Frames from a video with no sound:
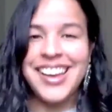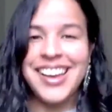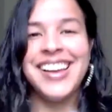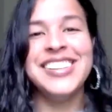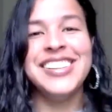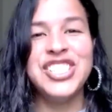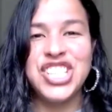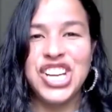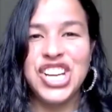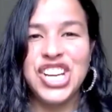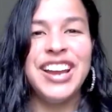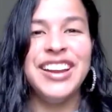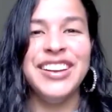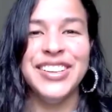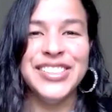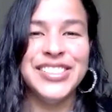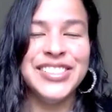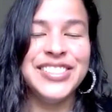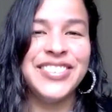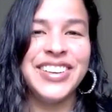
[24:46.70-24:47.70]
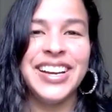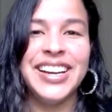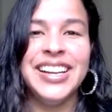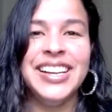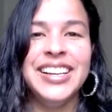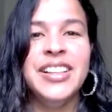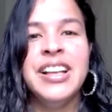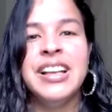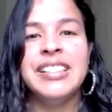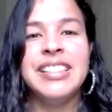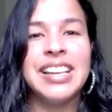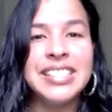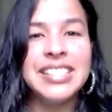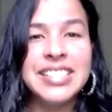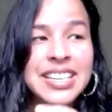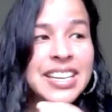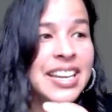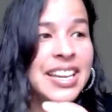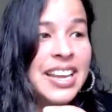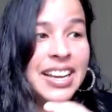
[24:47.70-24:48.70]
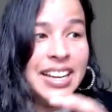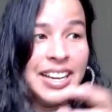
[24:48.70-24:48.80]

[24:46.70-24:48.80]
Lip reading: God's child, right? That's